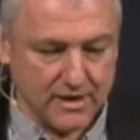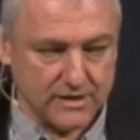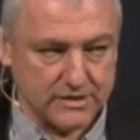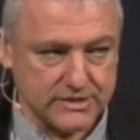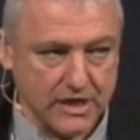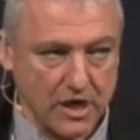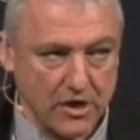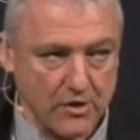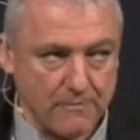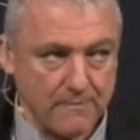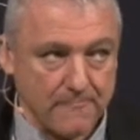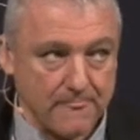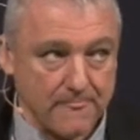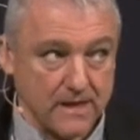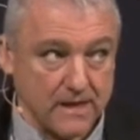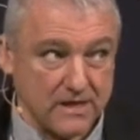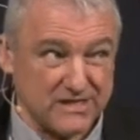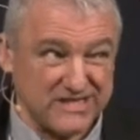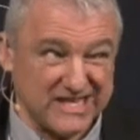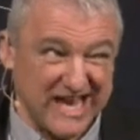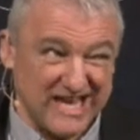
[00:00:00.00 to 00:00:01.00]
So,
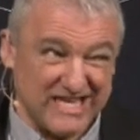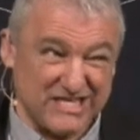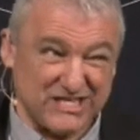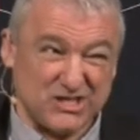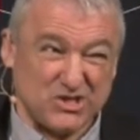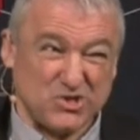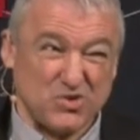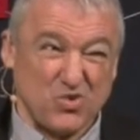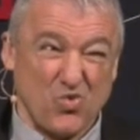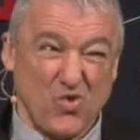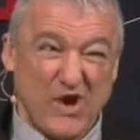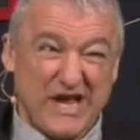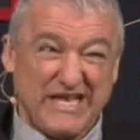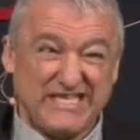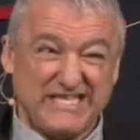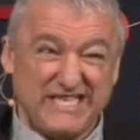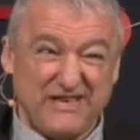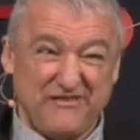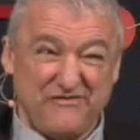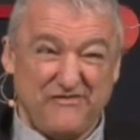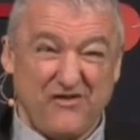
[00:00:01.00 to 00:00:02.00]
it takes
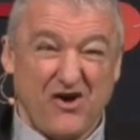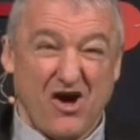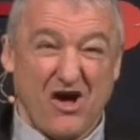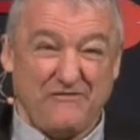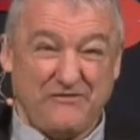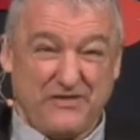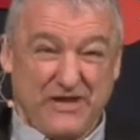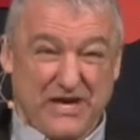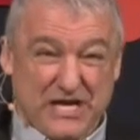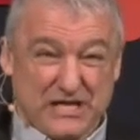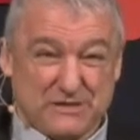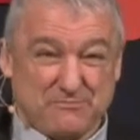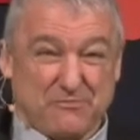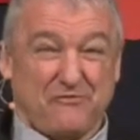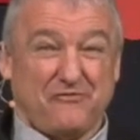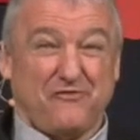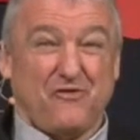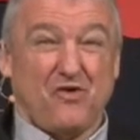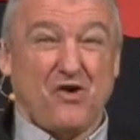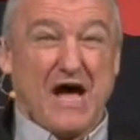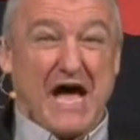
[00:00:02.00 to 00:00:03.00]
25 years
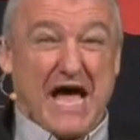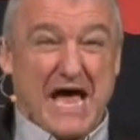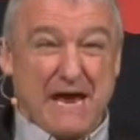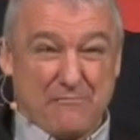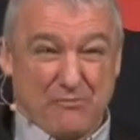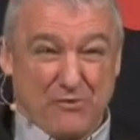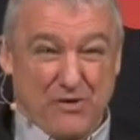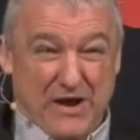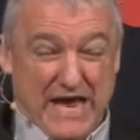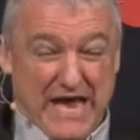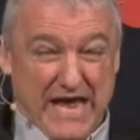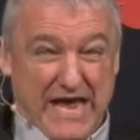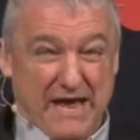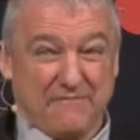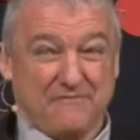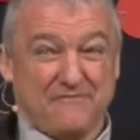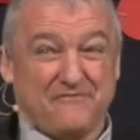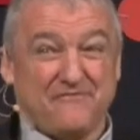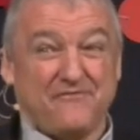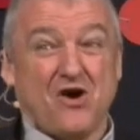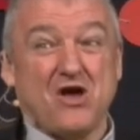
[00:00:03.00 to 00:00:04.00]
before
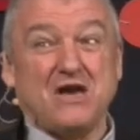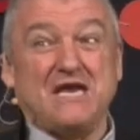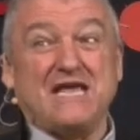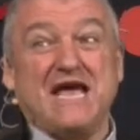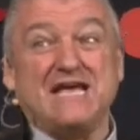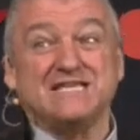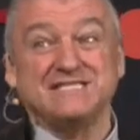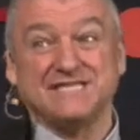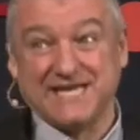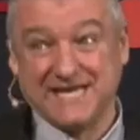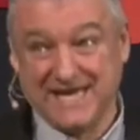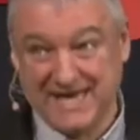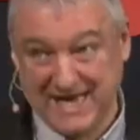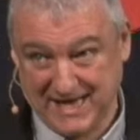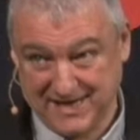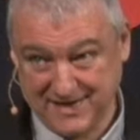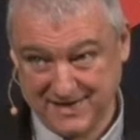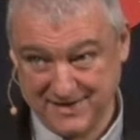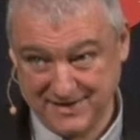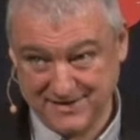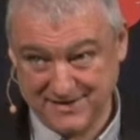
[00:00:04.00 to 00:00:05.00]
Abraham finally has a
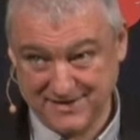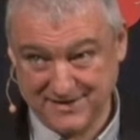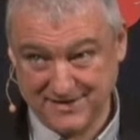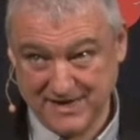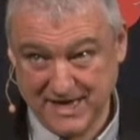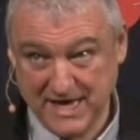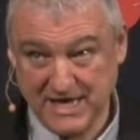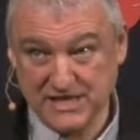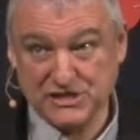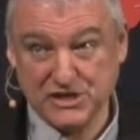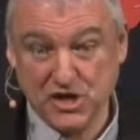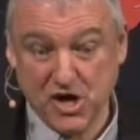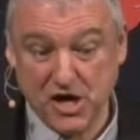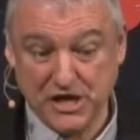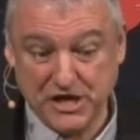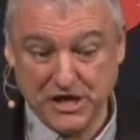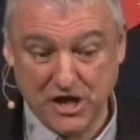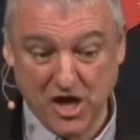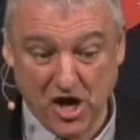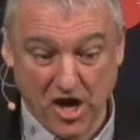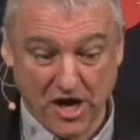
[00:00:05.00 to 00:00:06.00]
kid. He's
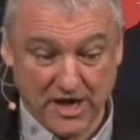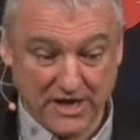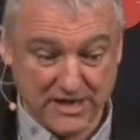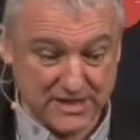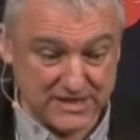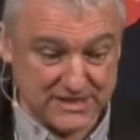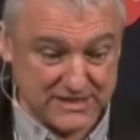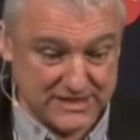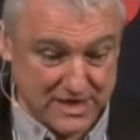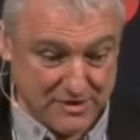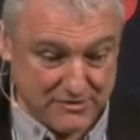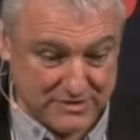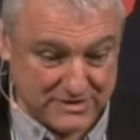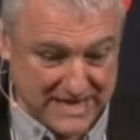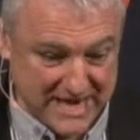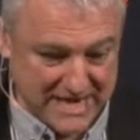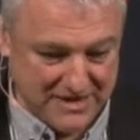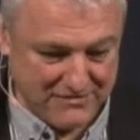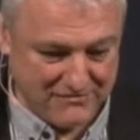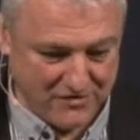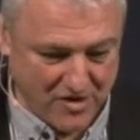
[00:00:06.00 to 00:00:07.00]
99, Sarah's
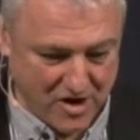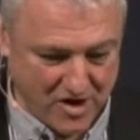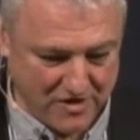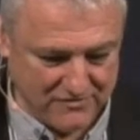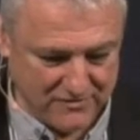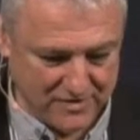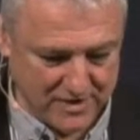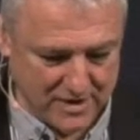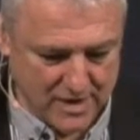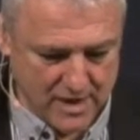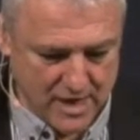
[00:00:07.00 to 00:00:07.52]
85.